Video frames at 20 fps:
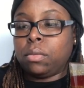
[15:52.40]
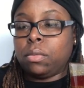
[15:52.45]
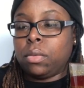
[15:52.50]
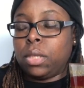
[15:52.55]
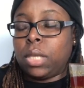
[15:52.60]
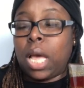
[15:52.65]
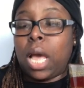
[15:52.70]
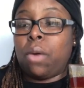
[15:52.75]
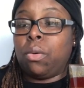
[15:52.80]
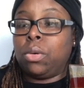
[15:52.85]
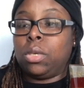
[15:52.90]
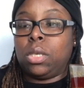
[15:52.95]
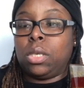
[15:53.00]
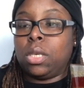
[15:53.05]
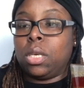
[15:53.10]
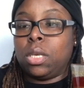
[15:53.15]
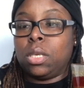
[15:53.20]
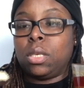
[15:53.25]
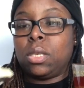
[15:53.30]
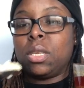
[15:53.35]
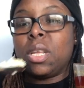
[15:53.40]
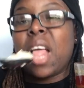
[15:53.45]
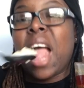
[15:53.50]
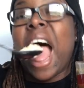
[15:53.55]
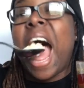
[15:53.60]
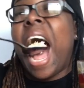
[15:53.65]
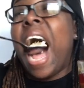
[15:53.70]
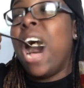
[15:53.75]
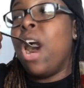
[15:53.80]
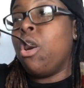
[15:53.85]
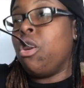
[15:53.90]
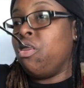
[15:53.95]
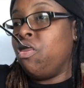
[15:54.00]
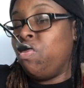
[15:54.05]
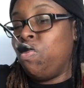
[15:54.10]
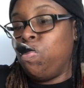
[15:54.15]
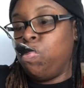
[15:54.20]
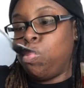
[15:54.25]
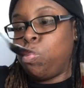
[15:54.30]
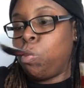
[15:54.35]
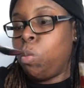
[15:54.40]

that was just, but